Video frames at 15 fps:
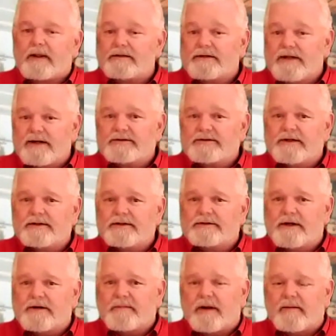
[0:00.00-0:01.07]
Testing is
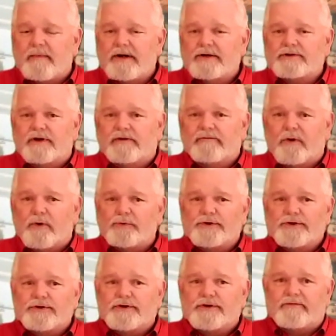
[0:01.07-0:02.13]
done by measuring
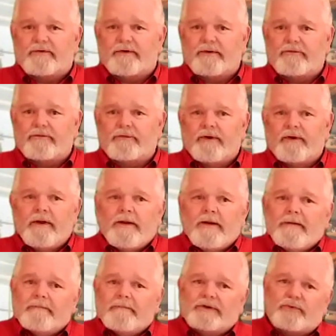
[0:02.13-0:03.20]
voltage difference
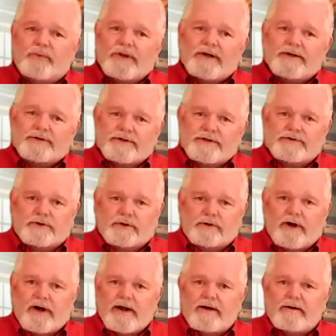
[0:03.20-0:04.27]
between the sensor
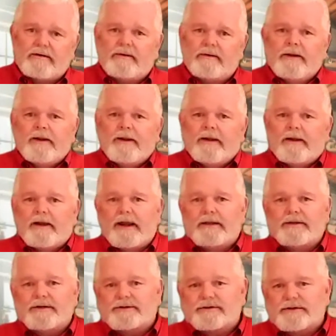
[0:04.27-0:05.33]
ground
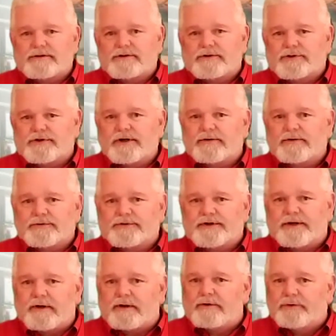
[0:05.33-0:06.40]
and the sensor signal
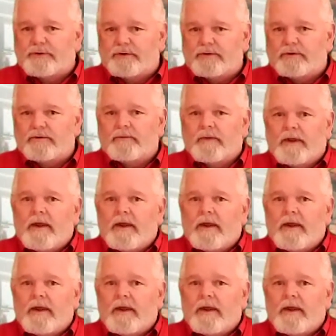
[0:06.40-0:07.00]
cell 2.